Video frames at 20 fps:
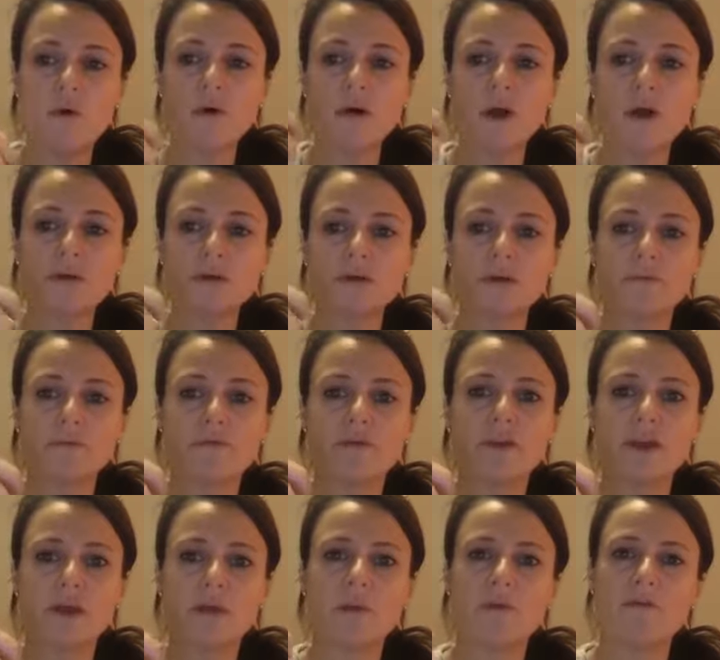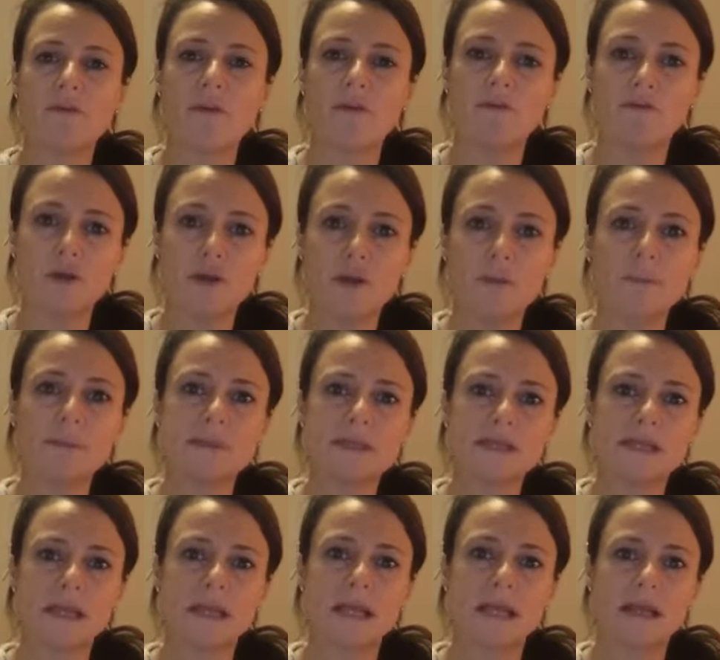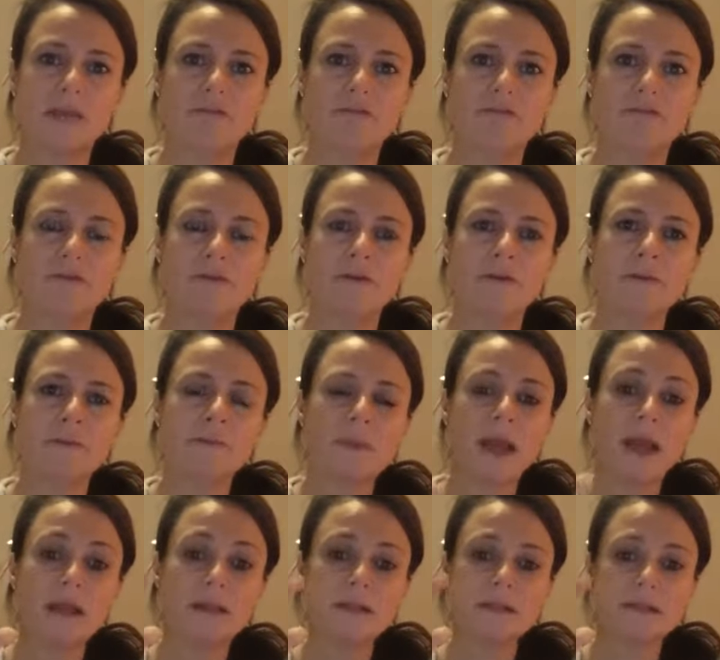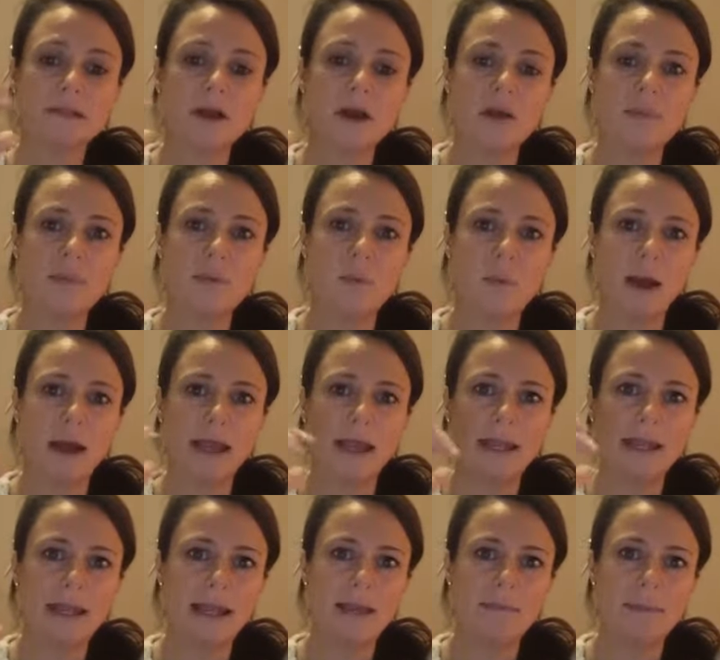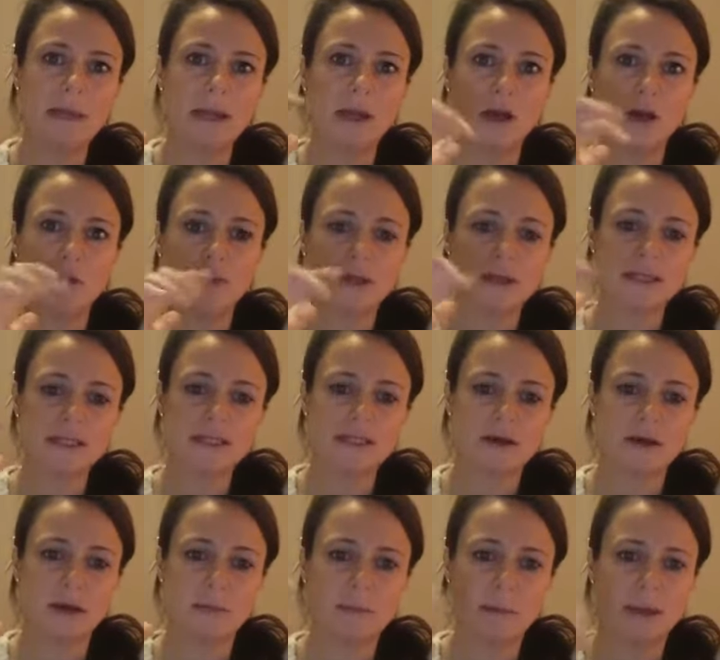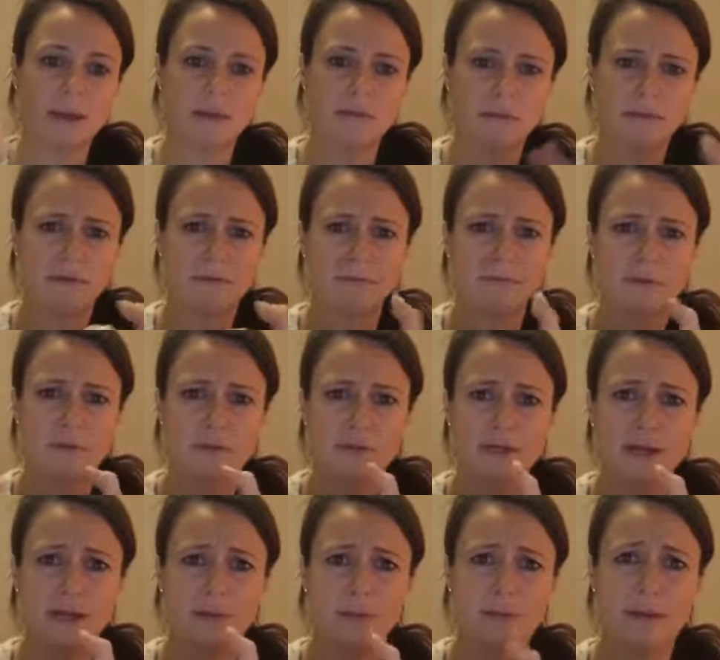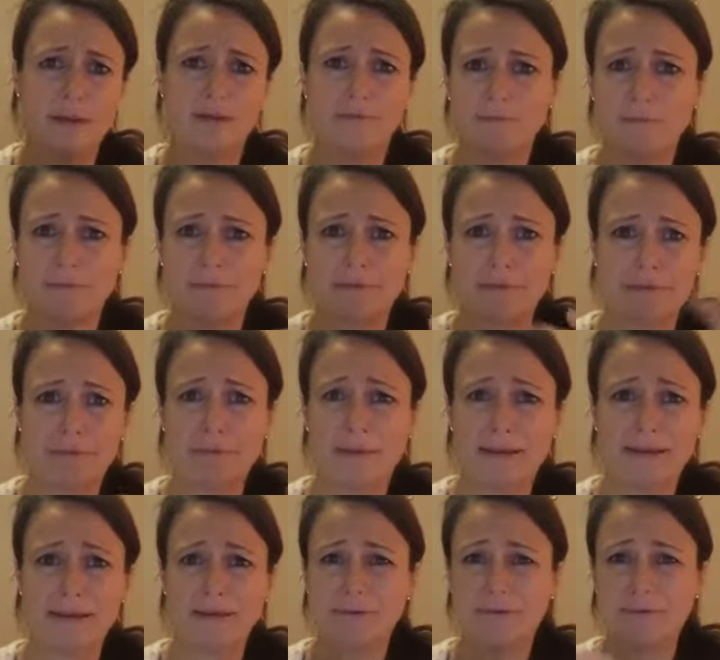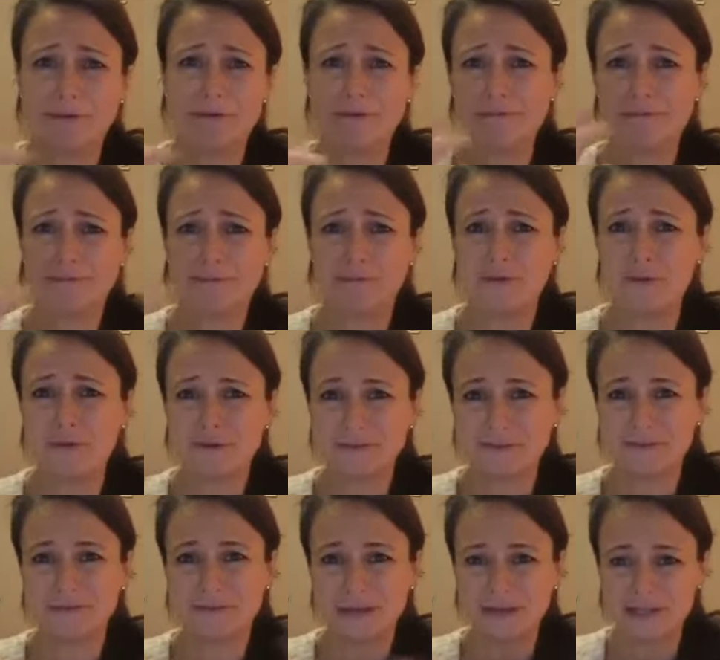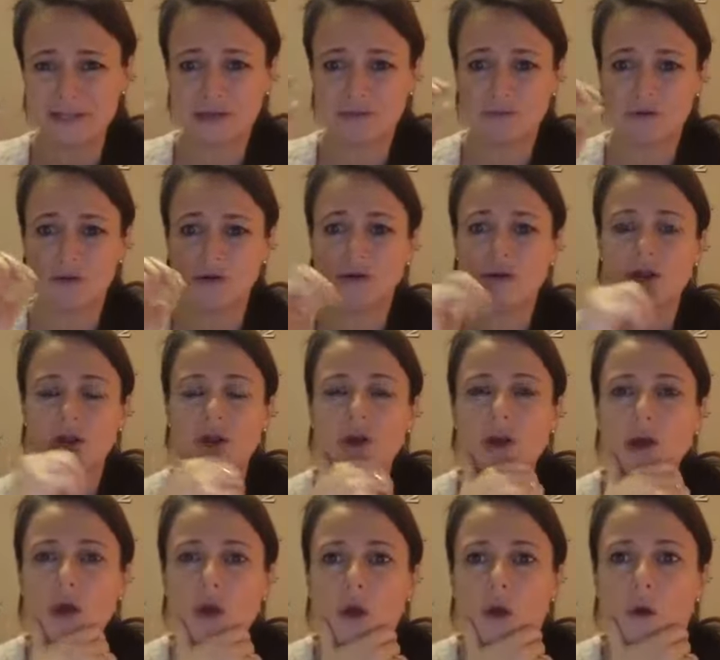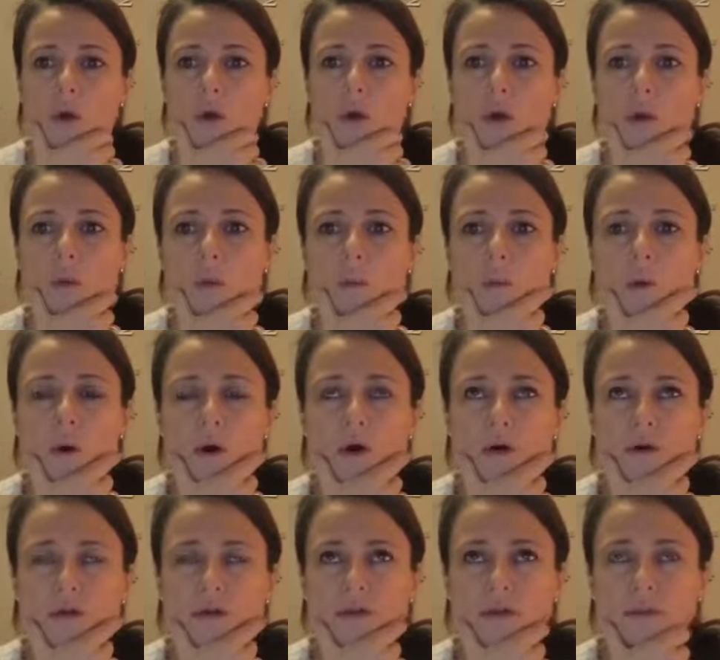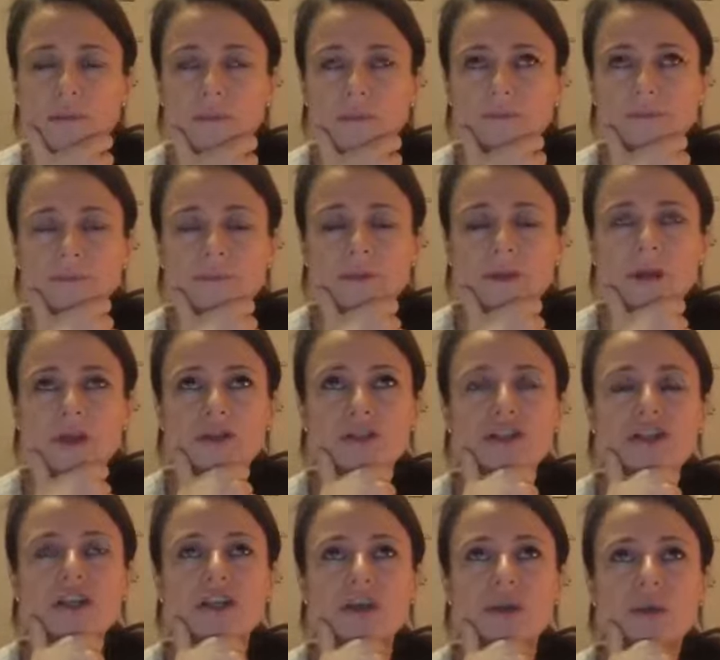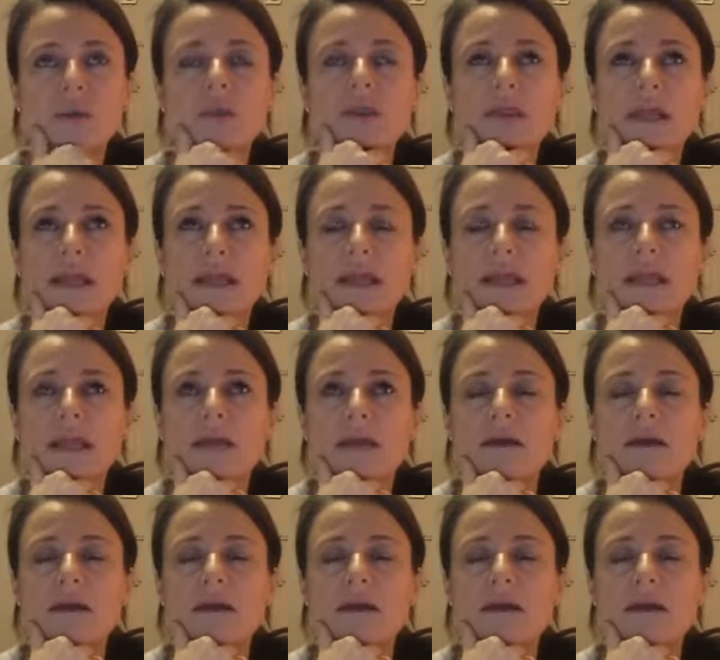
goes on for you? If you perceive, and type away, let me know, that's typing or typing, depending on what device you're on. What do you think